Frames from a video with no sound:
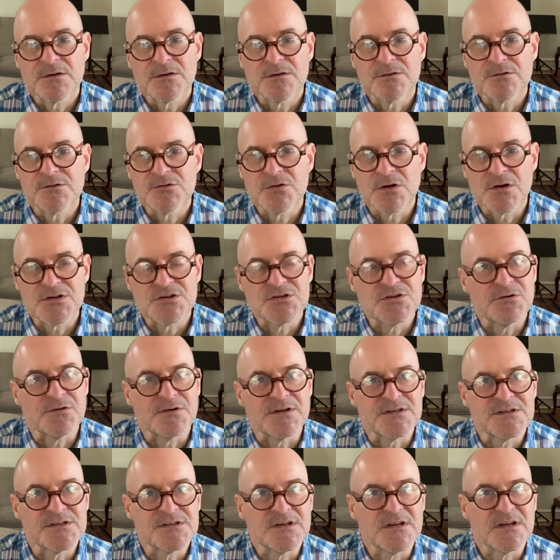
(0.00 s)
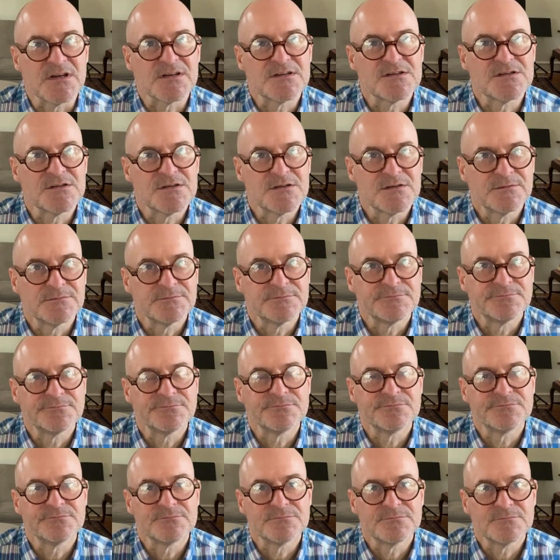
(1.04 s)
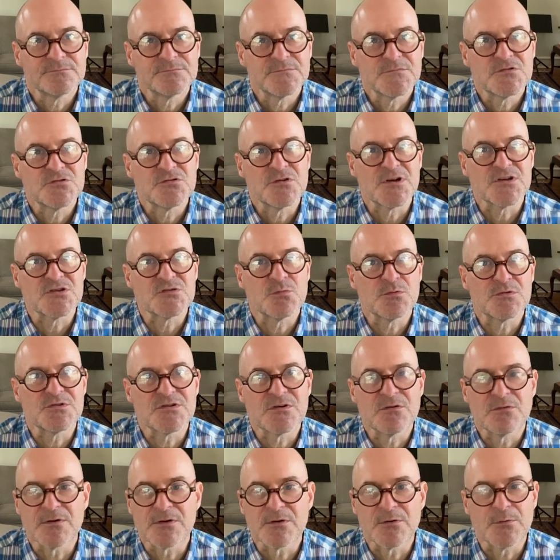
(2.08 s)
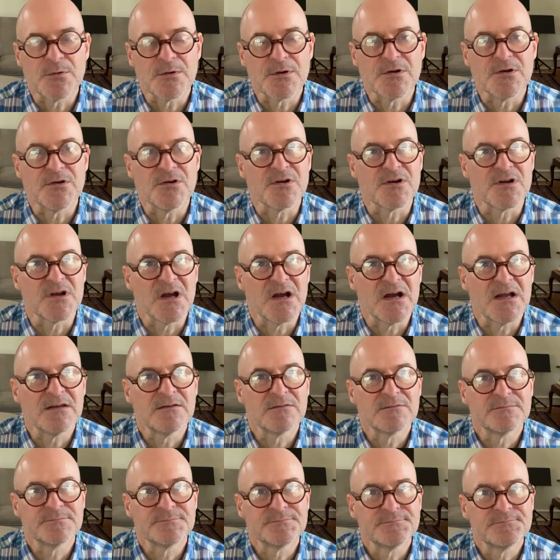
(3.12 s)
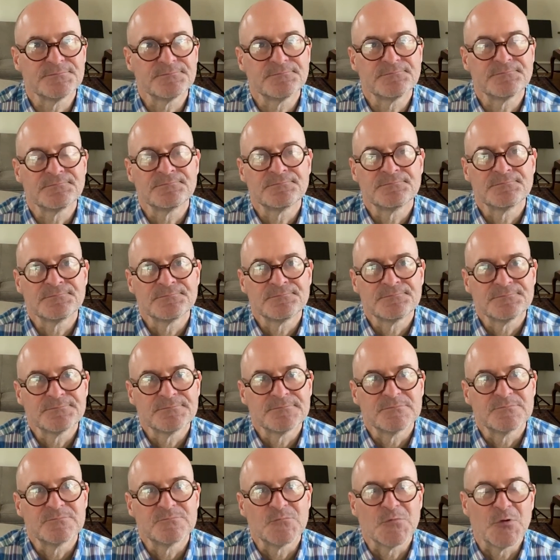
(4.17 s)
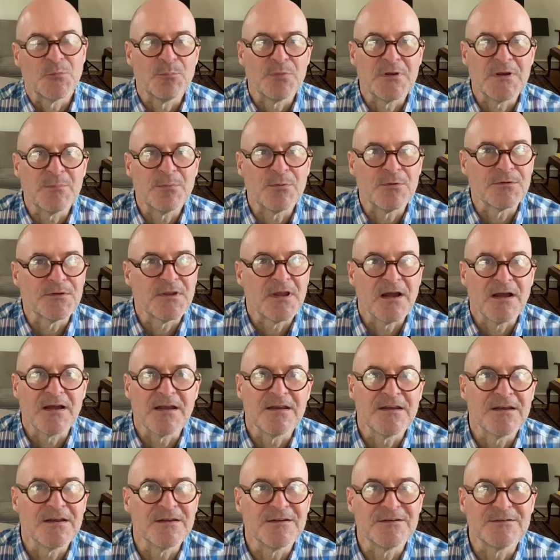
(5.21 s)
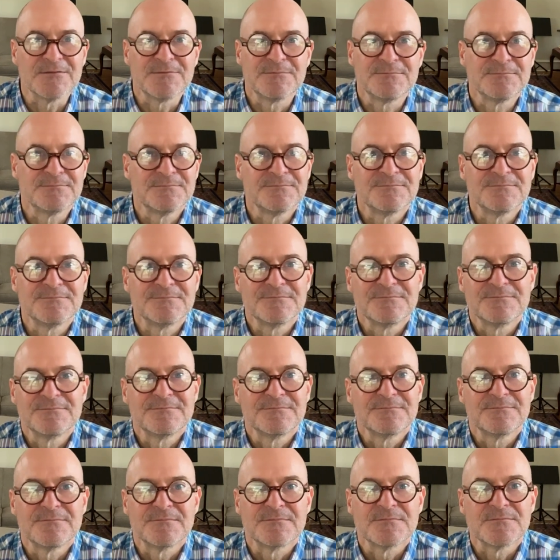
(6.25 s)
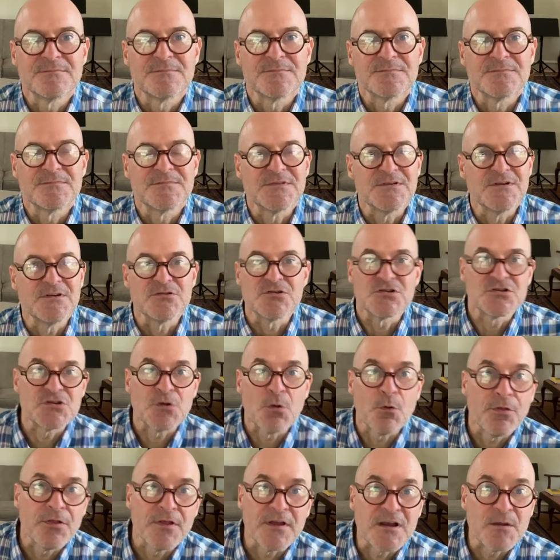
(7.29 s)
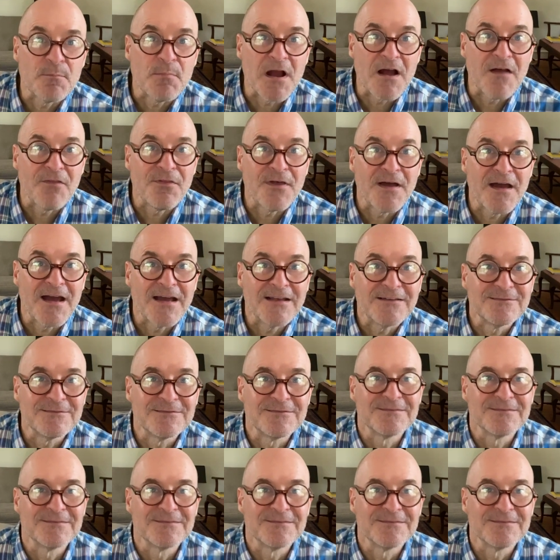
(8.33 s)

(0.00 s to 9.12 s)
Trust your instincts. Trust what's going on in your gut. When people tell you, you just don't think about that.